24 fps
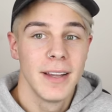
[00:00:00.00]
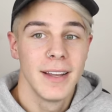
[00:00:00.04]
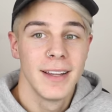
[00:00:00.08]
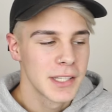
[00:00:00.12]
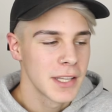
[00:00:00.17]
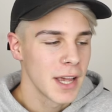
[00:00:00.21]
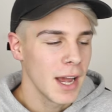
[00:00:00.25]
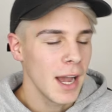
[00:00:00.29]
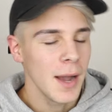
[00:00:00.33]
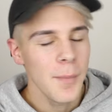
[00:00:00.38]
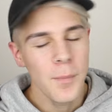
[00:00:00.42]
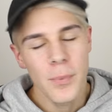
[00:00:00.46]

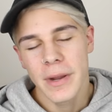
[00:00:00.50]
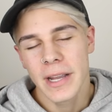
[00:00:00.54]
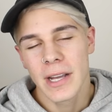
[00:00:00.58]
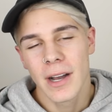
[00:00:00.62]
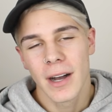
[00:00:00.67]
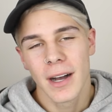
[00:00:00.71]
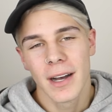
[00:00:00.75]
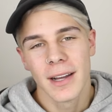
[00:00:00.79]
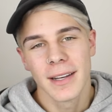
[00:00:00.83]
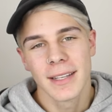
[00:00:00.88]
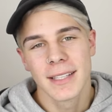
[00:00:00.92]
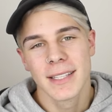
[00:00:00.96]
So up we
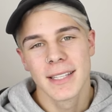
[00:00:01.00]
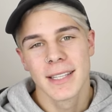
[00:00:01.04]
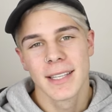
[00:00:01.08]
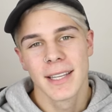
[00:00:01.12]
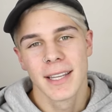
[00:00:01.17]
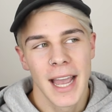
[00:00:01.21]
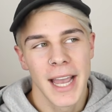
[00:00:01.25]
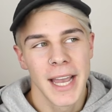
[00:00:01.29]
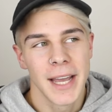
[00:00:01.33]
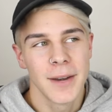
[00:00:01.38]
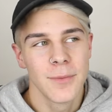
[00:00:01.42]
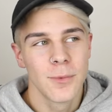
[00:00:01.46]
got
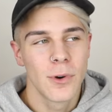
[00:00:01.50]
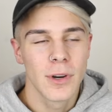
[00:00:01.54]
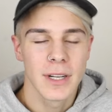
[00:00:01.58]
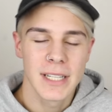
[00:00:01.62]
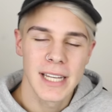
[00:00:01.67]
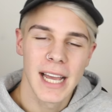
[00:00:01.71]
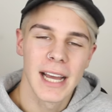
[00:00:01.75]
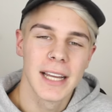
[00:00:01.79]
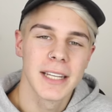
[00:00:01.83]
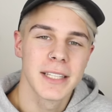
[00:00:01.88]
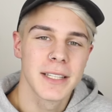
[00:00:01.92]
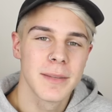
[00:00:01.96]
and walked
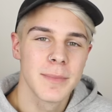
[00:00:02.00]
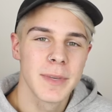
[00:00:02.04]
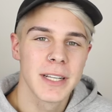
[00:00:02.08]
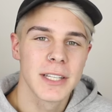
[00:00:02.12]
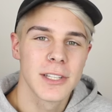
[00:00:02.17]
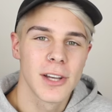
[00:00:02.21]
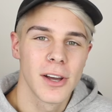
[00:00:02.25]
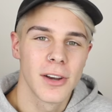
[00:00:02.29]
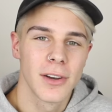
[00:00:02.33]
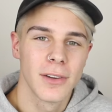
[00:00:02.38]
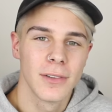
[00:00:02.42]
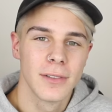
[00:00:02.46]
down to
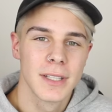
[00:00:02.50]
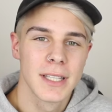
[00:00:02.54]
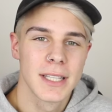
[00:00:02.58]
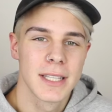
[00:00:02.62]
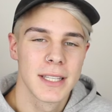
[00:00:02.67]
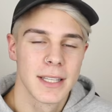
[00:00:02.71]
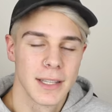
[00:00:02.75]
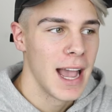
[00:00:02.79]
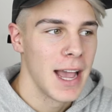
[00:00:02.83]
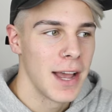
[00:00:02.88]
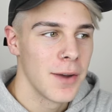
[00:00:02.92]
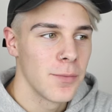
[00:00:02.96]

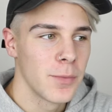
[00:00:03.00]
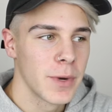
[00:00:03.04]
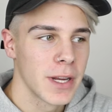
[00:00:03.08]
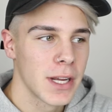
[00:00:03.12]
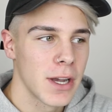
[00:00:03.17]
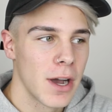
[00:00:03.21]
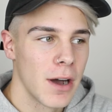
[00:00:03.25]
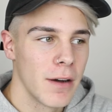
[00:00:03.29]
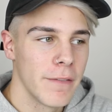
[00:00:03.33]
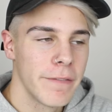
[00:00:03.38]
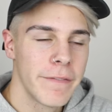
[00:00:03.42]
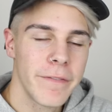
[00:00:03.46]
McDonald's. And we
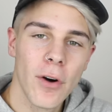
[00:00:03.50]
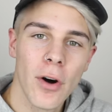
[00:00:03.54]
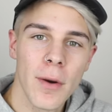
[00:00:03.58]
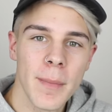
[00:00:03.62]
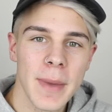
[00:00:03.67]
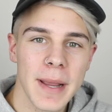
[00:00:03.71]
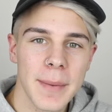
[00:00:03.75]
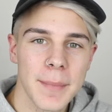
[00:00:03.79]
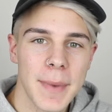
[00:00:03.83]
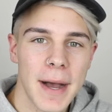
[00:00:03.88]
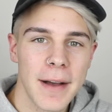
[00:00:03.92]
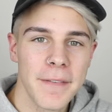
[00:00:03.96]
got 4
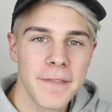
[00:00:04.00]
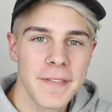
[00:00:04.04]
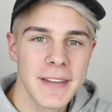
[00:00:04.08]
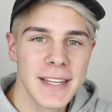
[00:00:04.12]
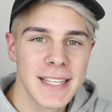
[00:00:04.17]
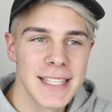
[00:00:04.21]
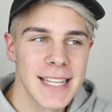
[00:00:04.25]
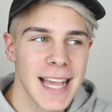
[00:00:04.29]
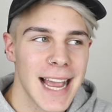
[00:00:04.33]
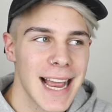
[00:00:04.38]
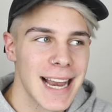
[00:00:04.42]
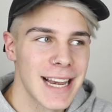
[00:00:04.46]

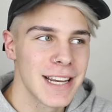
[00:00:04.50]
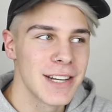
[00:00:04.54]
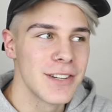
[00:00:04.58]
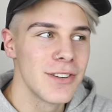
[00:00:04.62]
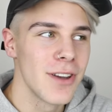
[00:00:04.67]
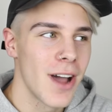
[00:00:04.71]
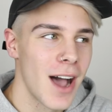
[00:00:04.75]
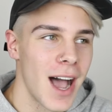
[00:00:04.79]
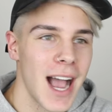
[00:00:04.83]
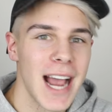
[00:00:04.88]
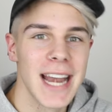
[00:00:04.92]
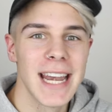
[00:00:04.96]
McMuffins and
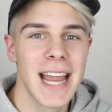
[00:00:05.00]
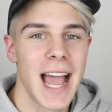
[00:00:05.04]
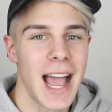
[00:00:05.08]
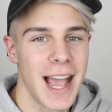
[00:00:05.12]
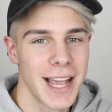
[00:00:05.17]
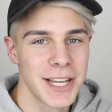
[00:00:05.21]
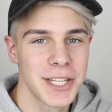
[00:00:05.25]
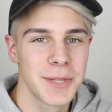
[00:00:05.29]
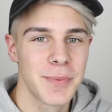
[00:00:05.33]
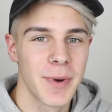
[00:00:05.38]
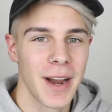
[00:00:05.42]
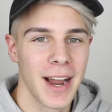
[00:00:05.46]
9
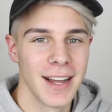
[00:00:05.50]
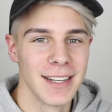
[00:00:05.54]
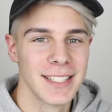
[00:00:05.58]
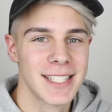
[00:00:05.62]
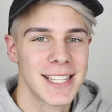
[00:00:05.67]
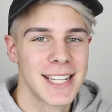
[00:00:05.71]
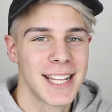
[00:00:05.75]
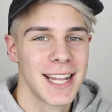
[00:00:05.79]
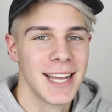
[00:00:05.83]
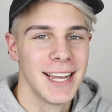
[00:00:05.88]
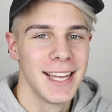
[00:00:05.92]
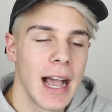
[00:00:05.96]
hash
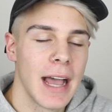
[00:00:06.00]
browns.